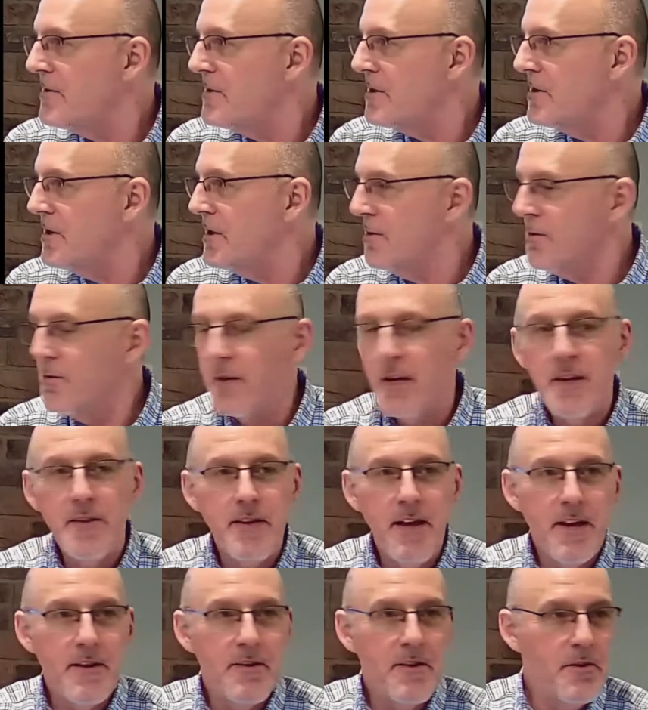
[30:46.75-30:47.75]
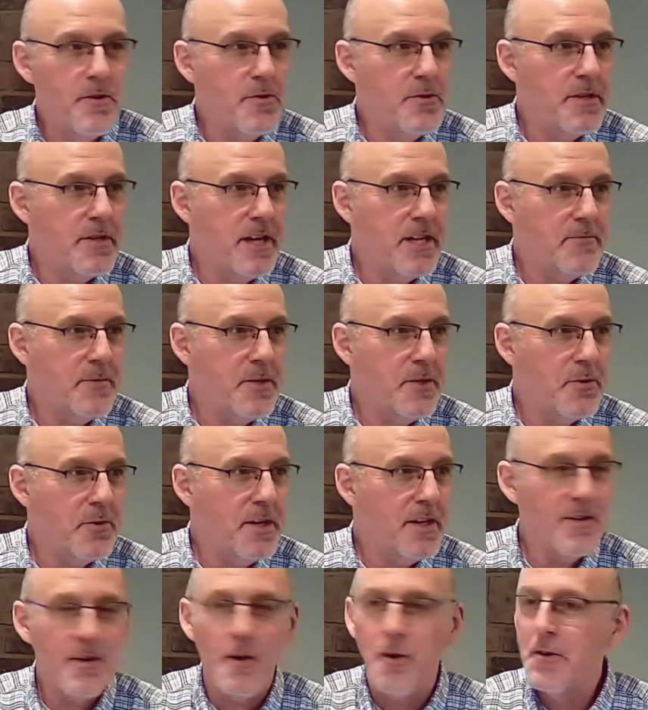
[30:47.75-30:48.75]
So you don't get that in the New Testament. You don't
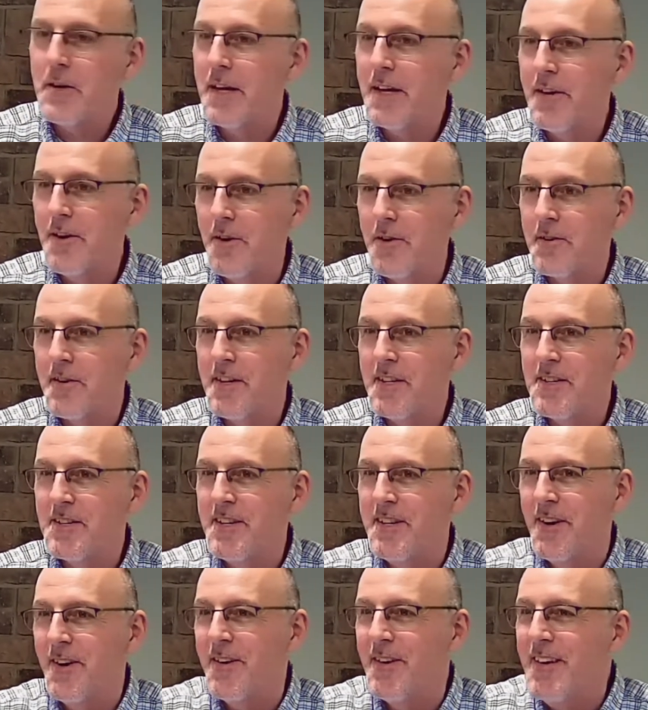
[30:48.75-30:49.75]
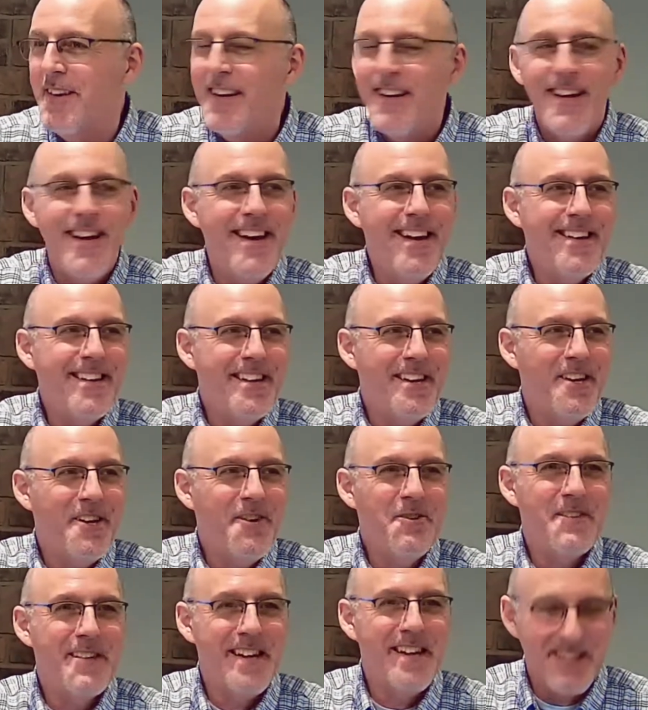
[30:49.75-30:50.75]
get talking donkeys, in the
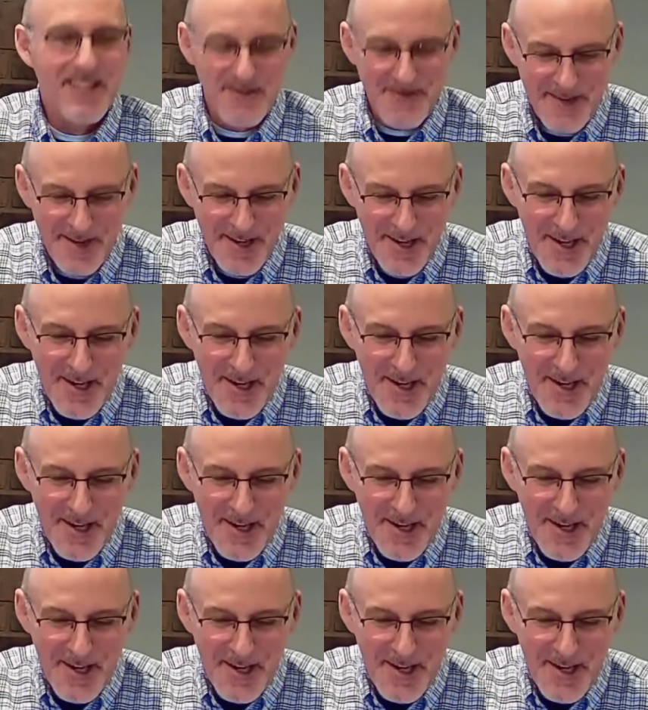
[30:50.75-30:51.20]
New Testament.